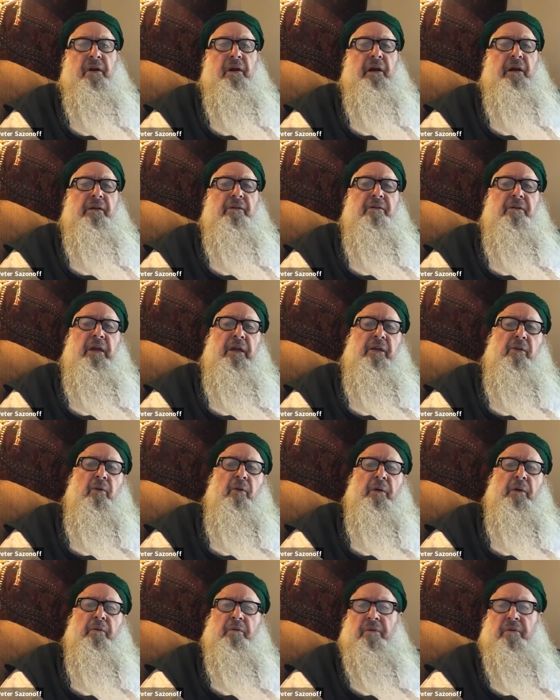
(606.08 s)
and said
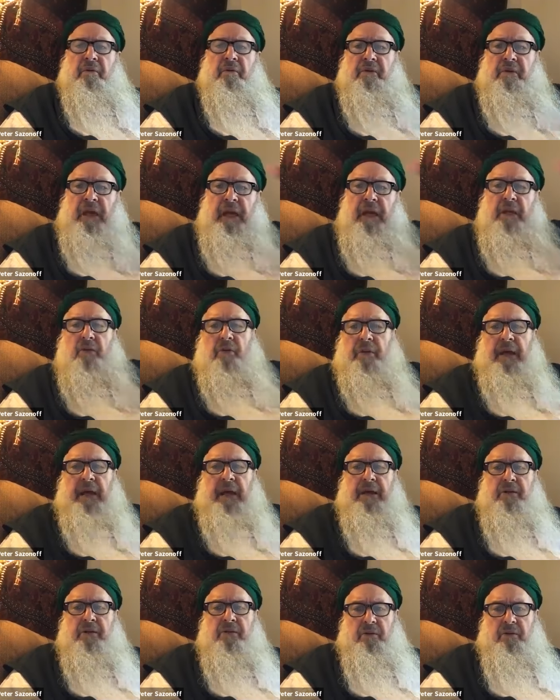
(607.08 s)
to him, Say to the
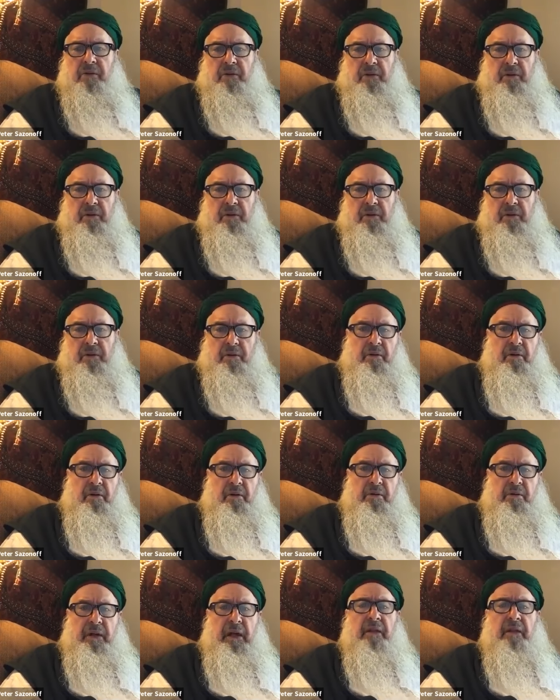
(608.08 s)
angels,
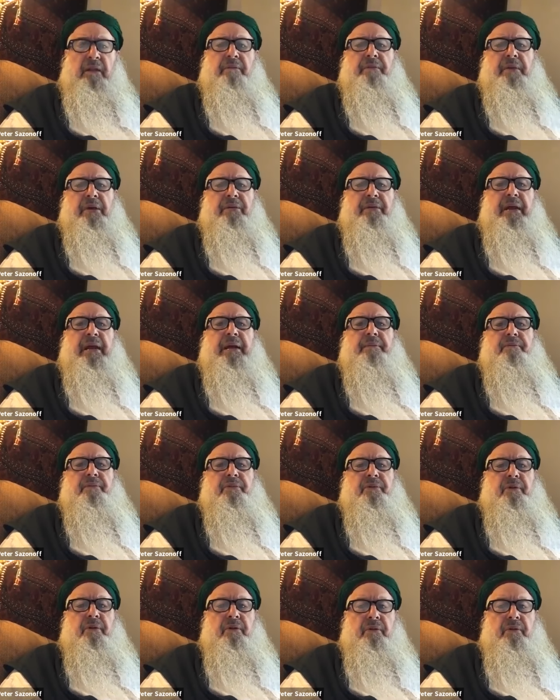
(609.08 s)
tell them their
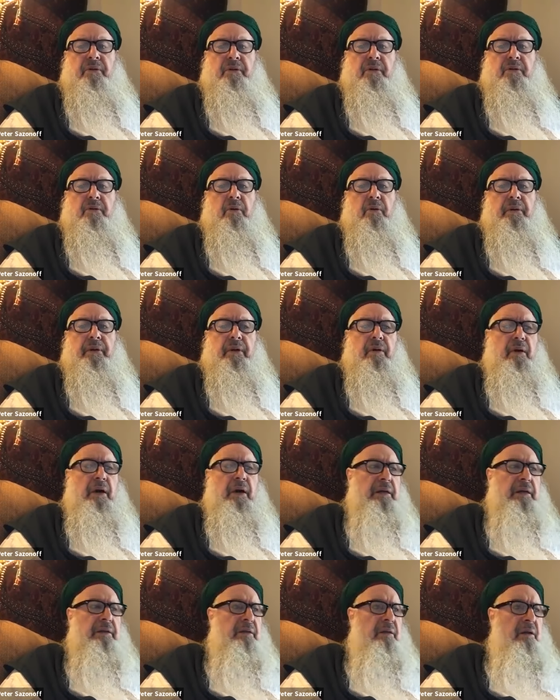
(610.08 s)
names, says Holy
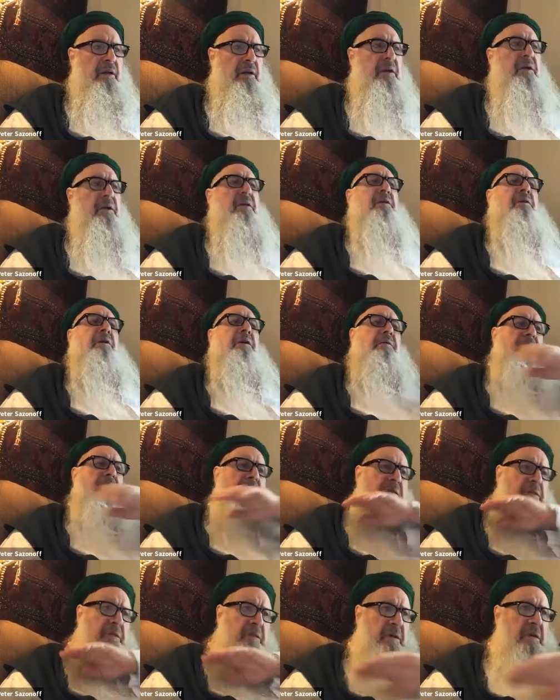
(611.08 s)
Quran. It
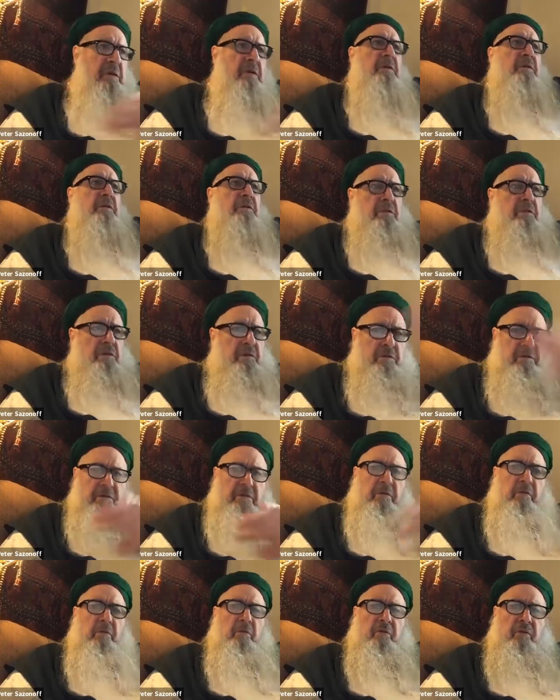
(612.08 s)
means uh,
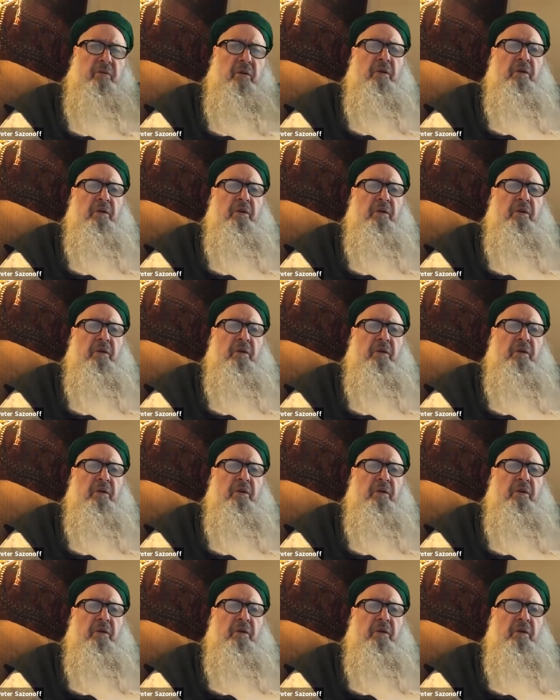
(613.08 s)
to